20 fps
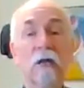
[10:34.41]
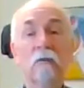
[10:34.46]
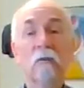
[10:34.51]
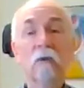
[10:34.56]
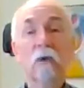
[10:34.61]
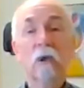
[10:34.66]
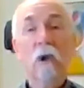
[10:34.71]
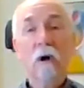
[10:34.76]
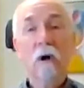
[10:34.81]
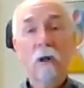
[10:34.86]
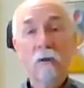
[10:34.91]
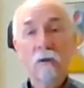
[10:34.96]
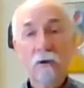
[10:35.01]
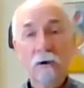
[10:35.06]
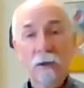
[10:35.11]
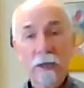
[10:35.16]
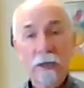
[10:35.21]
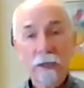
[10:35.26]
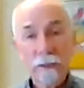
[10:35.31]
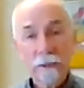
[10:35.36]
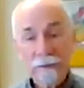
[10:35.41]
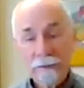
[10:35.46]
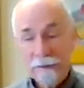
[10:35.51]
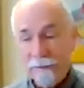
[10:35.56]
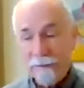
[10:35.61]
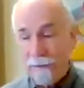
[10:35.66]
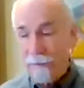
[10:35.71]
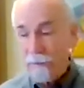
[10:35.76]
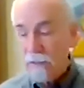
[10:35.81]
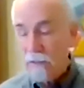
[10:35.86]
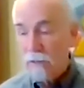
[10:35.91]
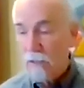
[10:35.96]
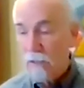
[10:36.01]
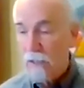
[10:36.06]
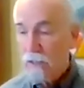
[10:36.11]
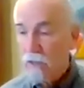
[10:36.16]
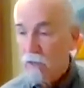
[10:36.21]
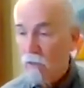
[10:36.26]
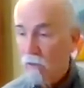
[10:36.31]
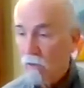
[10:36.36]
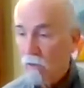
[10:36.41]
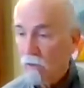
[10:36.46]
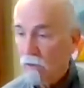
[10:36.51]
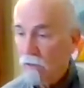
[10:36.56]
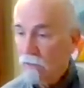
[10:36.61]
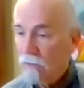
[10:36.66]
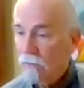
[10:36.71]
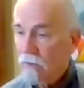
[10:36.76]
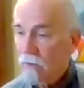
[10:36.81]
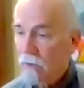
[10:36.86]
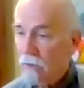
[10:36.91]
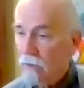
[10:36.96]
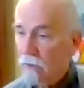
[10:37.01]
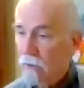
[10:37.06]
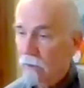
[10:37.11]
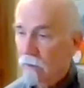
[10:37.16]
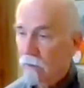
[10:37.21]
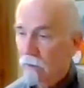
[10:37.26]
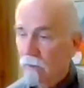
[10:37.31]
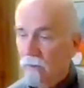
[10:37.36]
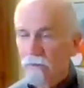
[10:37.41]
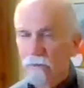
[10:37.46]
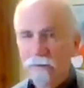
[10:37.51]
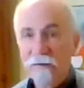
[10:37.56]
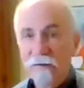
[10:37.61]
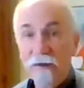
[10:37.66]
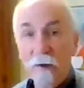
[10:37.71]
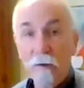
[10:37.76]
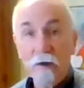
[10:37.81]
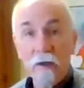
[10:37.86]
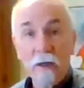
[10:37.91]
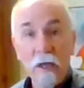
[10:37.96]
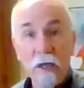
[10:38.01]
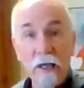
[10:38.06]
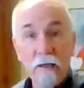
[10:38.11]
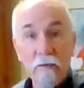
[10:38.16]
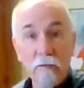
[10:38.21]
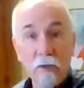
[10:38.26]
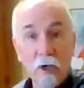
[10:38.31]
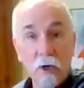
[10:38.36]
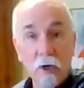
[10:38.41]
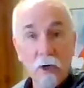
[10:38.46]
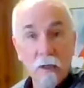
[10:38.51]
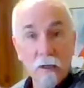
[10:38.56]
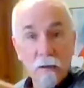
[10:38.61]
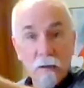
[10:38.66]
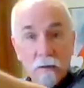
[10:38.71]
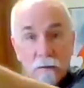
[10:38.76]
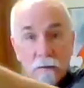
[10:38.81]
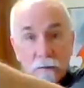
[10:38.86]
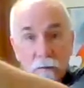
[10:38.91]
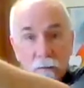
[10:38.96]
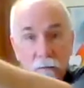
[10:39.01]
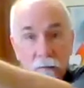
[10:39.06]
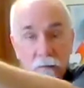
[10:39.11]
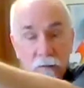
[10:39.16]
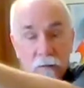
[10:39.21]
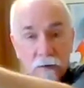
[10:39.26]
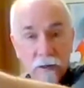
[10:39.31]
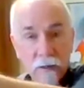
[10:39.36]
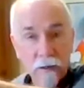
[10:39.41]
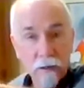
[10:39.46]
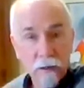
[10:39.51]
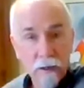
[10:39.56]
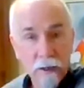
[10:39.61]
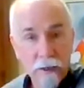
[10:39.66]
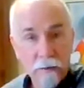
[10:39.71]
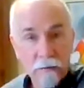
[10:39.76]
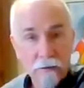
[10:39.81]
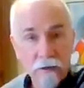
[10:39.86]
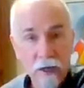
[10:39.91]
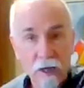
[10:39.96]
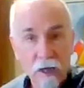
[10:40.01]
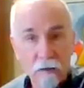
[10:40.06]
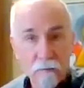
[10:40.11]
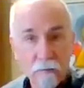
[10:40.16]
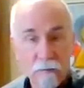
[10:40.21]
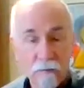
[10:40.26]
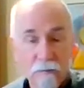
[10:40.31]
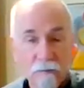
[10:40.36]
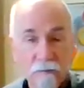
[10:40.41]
We will alternate. It's like you're lifting a very light ball and let it drop.